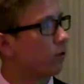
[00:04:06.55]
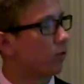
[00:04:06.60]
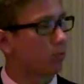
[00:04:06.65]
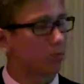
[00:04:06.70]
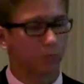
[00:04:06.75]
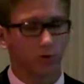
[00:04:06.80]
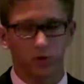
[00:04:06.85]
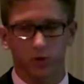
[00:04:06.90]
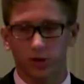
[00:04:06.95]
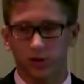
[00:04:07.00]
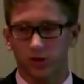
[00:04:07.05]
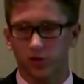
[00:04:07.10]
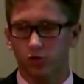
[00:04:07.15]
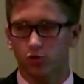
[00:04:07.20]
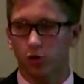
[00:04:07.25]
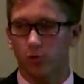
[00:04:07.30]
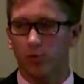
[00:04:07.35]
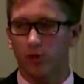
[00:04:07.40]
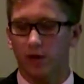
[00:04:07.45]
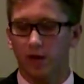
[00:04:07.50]
between
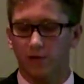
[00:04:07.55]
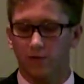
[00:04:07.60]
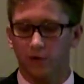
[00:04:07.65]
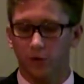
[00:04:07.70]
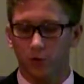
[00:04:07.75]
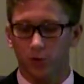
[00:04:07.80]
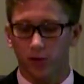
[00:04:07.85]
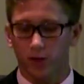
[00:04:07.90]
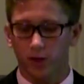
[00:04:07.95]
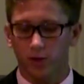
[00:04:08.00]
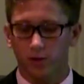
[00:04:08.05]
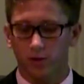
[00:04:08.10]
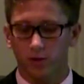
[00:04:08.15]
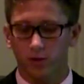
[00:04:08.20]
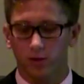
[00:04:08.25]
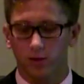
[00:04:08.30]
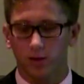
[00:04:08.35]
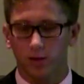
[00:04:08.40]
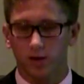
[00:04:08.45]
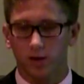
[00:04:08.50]
strip and FUE
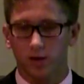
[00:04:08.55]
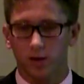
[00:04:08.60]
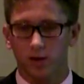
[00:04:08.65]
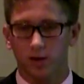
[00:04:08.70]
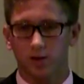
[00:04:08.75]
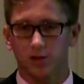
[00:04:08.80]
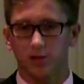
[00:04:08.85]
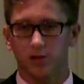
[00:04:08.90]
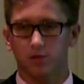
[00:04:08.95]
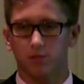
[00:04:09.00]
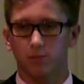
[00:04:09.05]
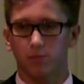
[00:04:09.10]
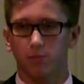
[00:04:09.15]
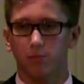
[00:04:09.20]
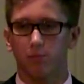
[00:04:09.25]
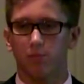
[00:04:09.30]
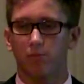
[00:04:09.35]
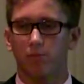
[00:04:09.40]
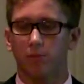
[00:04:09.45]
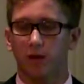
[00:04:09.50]
is
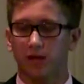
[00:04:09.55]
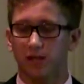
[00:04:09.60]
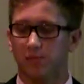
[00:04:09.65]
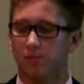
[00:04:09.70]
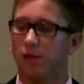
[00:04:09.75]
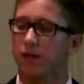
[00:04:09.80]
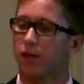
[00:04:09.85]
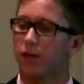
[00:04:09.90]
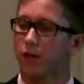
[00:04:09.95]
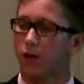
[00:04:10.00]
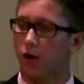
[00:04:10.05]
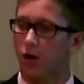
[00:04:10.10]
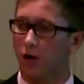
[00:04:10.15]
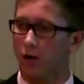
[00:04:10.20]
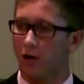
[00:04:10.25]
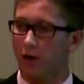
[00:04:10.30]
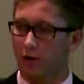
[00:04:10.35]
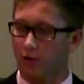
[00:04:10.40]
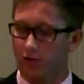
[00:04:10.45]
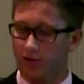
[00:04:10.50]
based mainly on
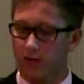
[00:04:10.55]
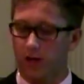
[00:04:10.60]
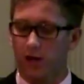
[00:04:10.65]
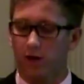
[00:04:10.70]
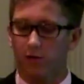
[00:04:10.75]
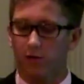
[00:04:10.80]
hairstyle